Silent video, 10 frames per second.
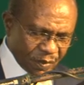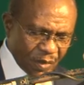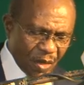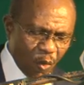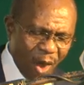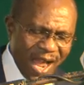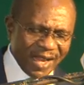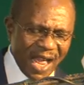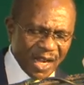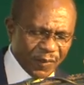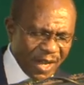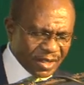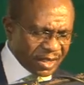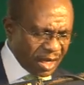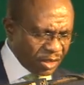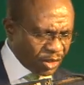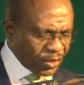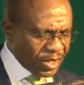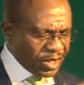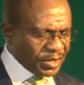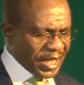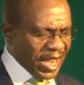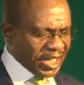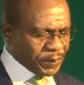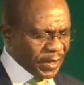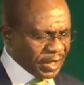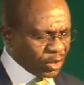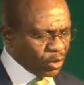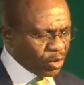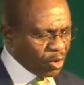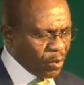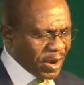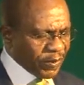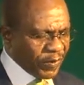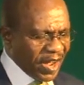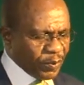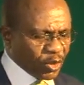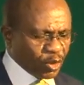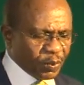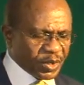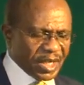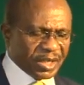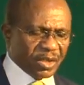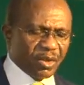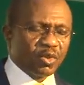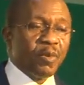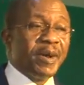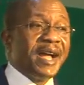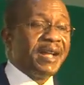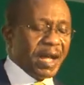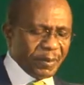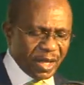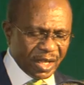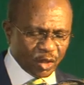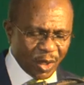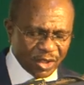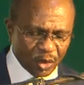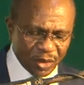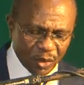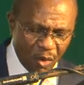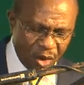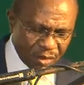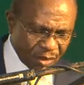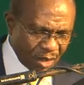While advanced countries are expected to grow by 5.2% in 2021,